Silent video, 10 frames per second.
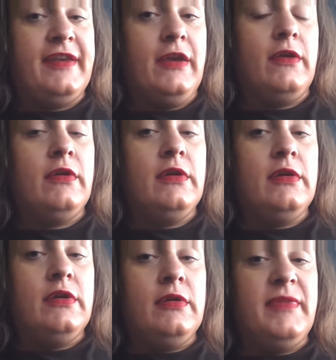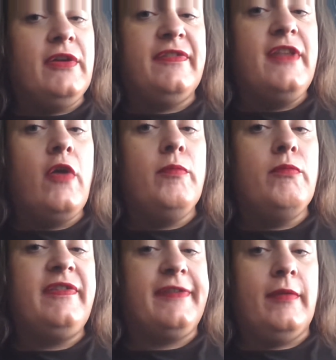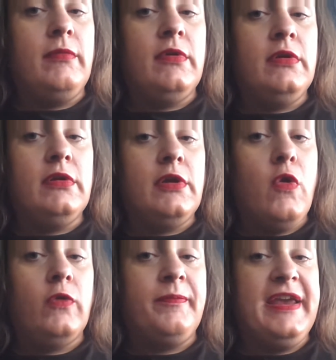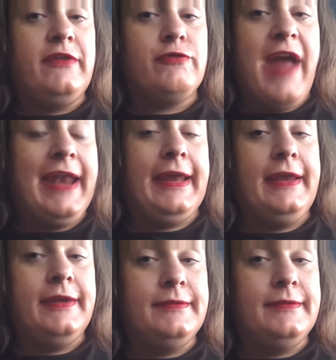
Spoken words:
you. Because no Muslim called me tranny.